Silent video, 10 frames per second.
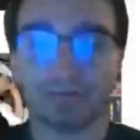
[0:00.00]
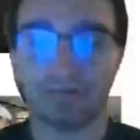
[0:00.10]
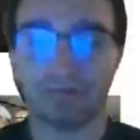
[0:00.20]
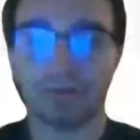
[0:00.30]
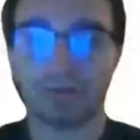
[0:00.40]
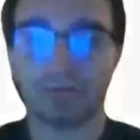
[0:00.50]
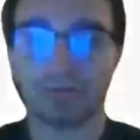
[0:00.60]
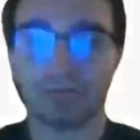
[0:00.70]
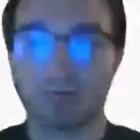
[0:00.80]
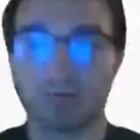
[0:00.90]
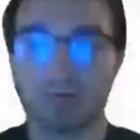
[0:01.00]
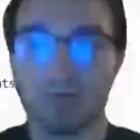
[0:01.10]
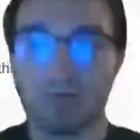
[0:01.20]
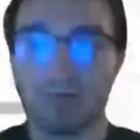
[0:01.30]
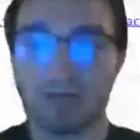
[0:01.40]
to look through.
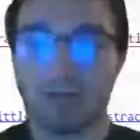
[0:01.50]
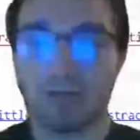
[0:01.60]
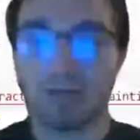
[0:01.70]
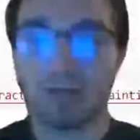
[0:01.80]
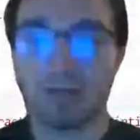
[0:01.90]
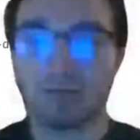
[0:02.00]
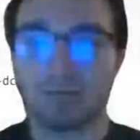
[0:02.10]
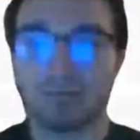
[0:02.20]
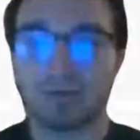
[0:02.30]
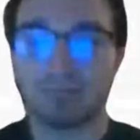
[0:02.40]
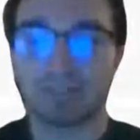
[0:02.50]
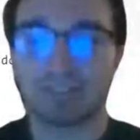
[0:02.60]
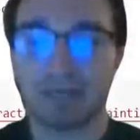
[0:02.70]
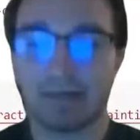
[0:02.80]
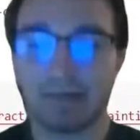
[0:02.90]
But
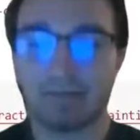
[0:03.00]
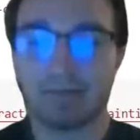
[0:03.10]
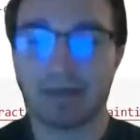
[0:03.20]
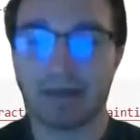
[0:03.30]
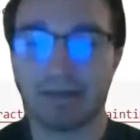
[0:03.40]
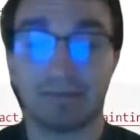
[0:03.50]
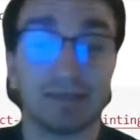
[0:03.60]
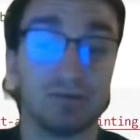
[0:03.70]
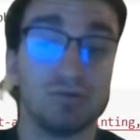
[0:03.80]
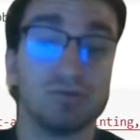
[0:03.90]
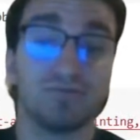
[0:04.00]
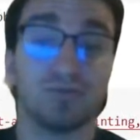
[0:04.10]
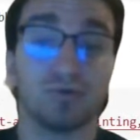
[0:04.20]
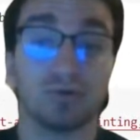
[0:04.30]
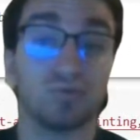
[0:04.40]
besides that, thank you
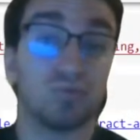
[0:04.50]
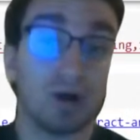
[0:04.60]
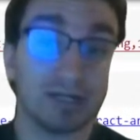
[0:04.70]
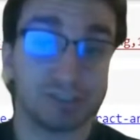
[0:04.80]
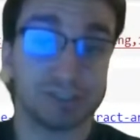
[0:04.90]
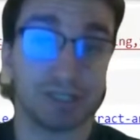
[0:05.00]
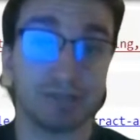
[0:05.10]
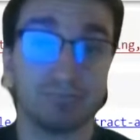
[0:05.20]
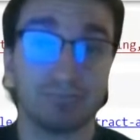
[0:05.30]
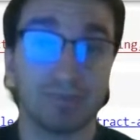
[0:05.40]
for watching.